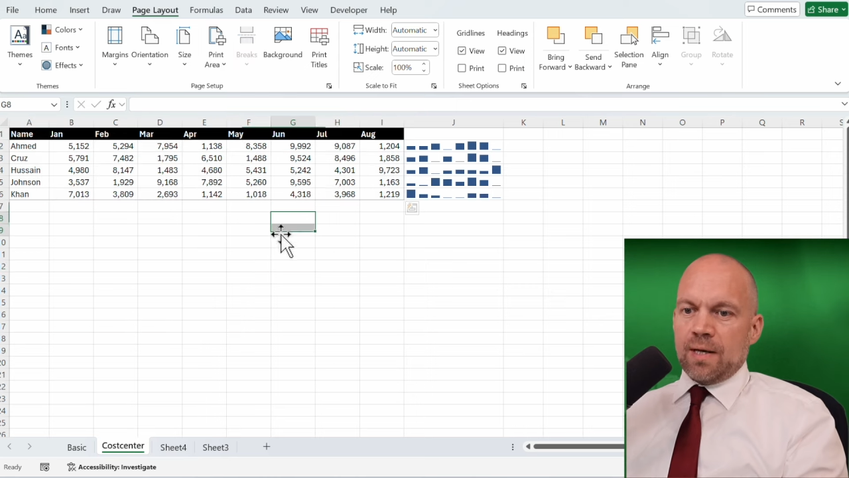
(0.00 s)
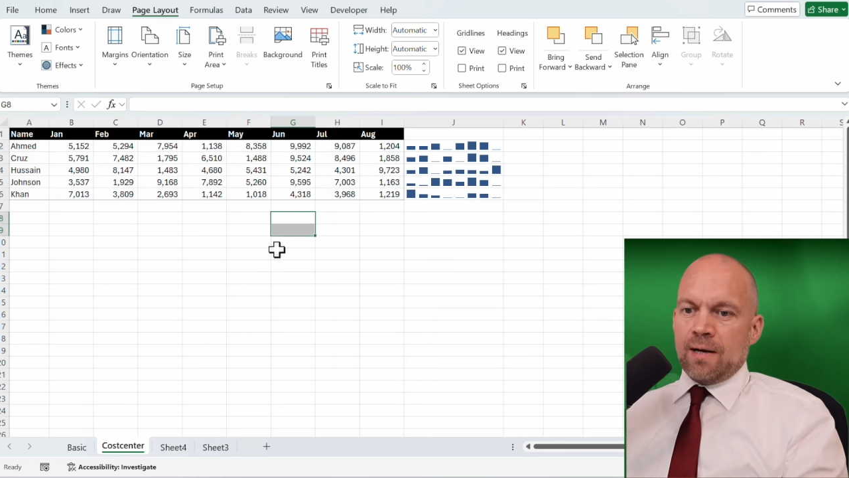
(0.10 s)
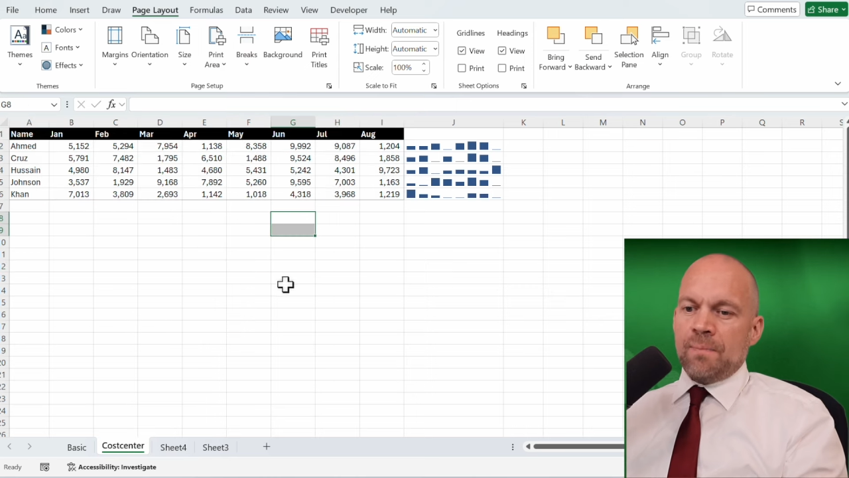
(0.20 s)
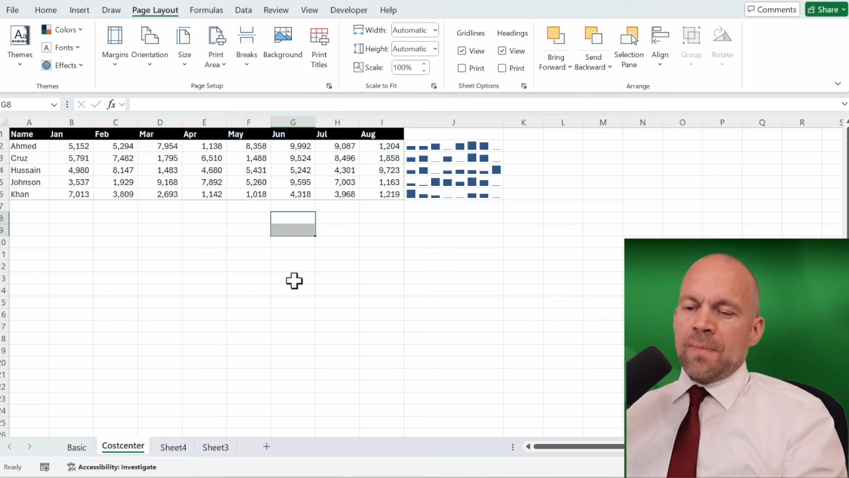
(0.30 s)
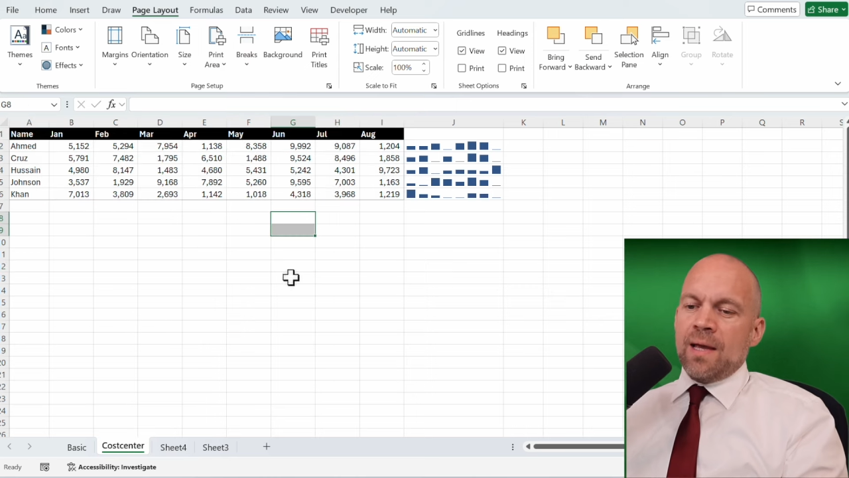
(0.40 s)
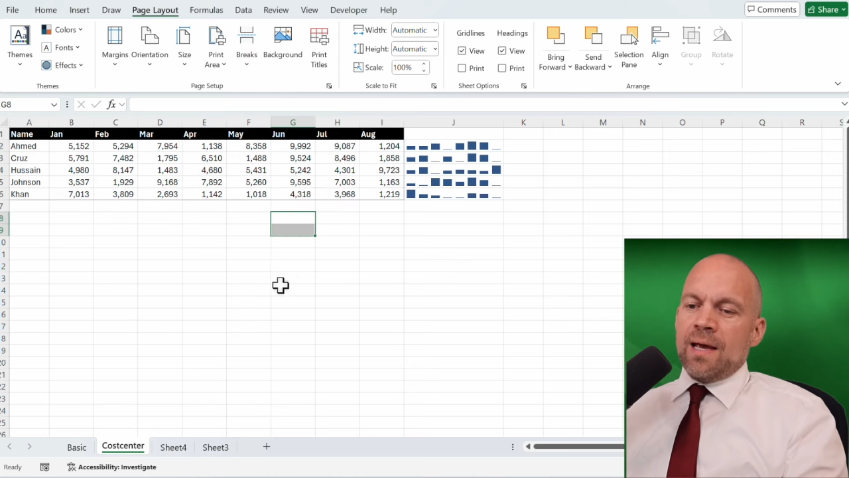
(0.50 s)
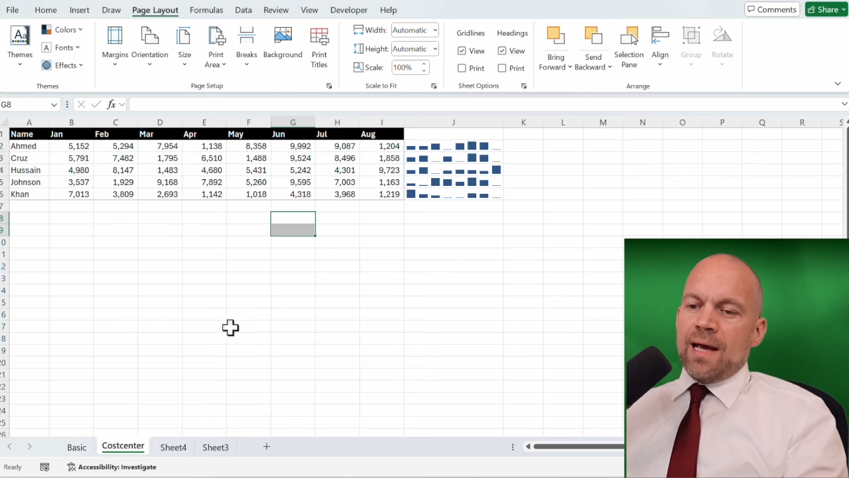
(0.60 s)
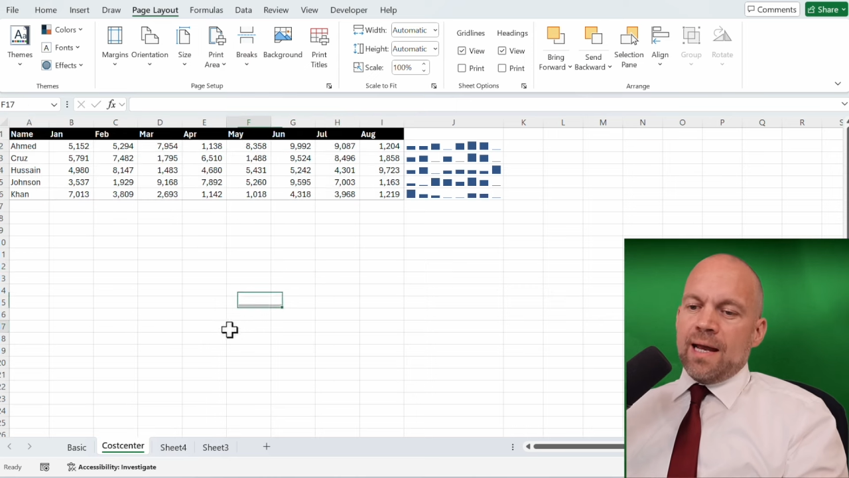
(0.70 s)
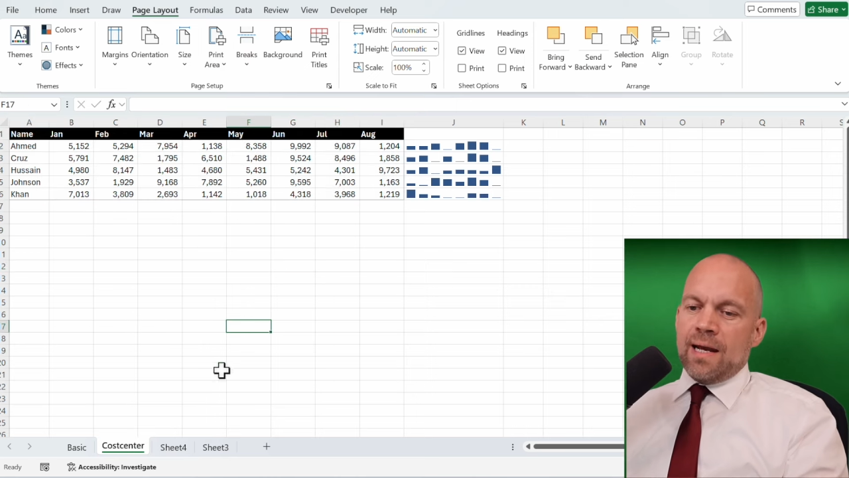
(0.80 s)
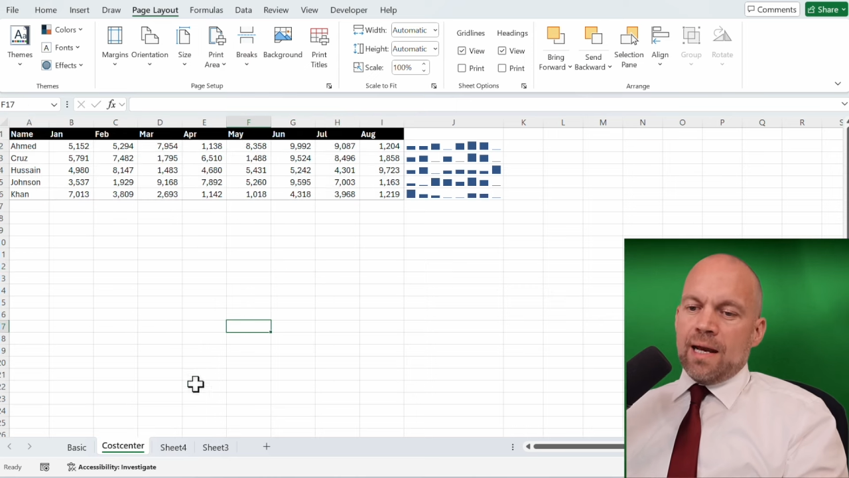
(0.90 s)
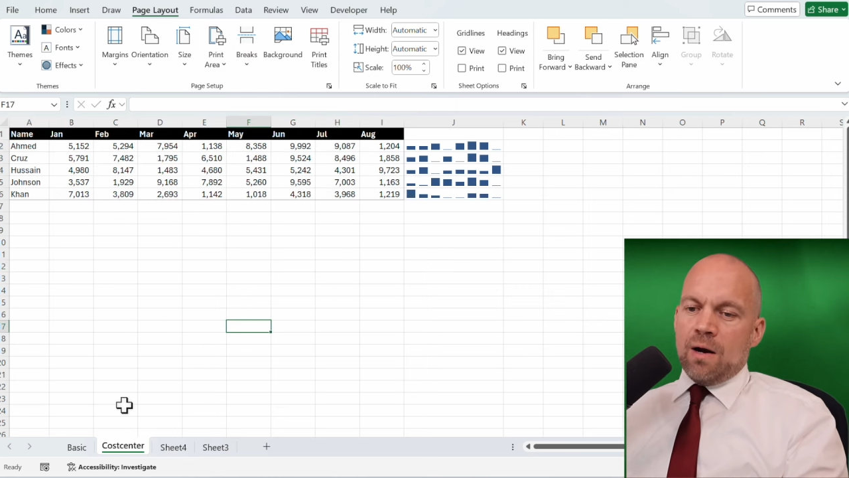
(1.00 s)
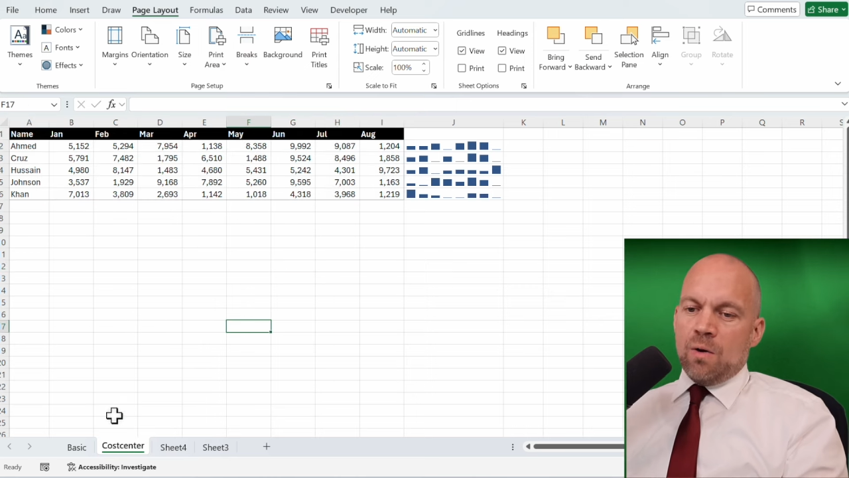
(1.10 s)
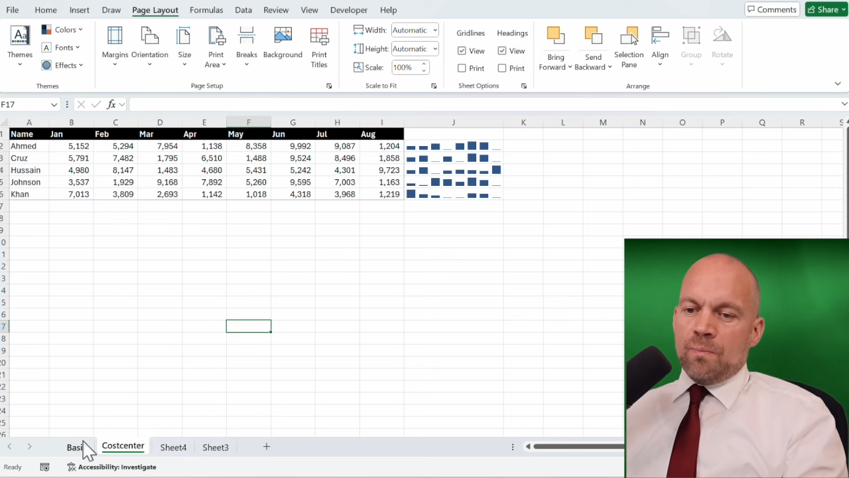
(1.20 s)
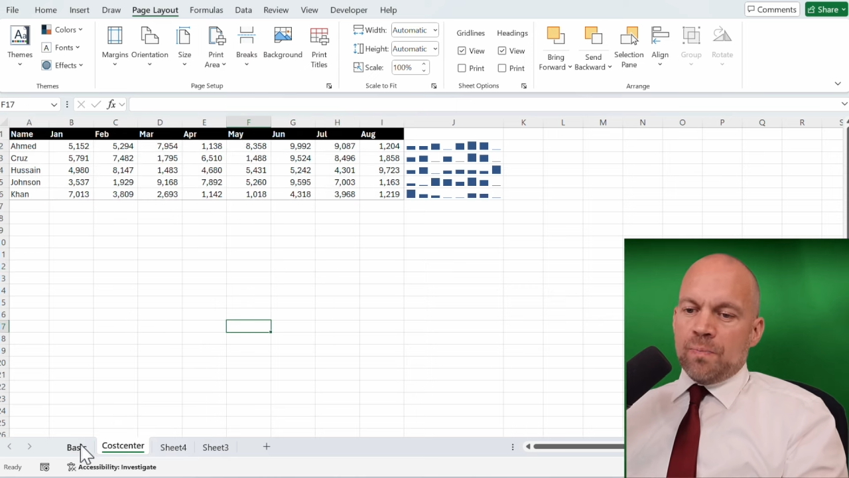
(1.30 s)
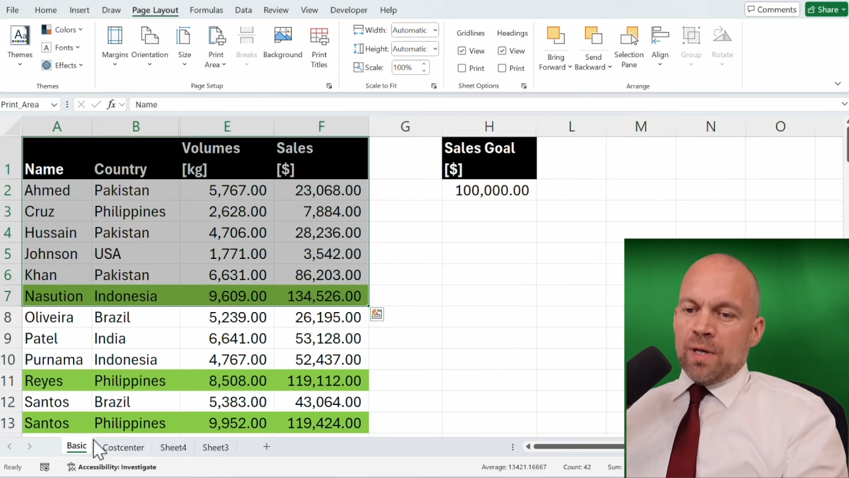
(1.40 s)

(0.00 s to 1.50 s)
Yeah, and now